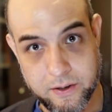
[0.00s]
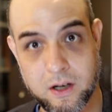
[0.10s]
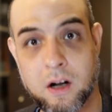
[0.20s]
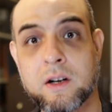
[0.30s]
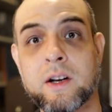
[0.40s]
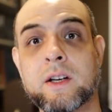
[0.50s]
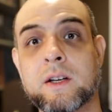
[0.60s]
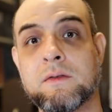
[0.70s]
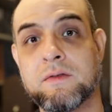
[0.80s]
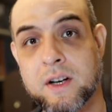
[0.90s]
The cochlea
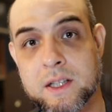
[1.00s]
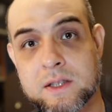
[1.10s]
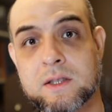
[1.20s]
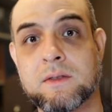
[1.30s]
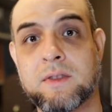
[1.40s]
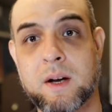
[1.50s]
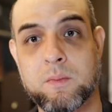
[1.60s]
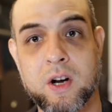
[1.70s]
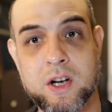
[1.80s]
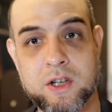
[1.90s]
converts the
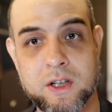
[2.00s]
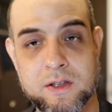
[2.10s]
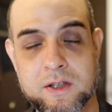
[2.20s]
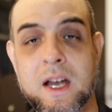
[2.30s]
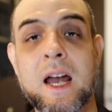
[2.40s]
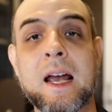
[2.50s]
vibrations